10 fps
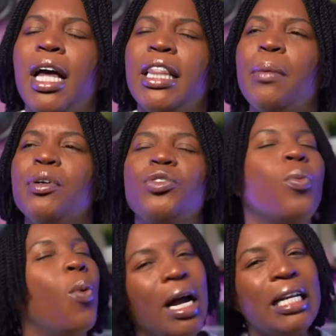There was
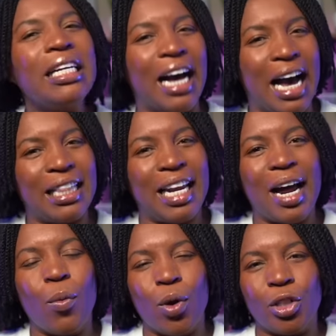one guy that I
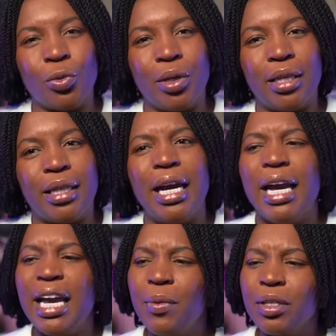worked with.
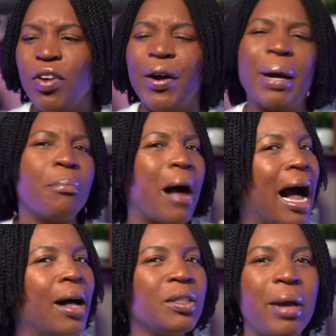He was very
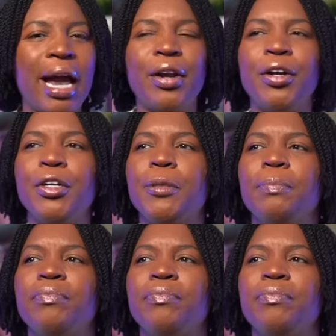mild mannered.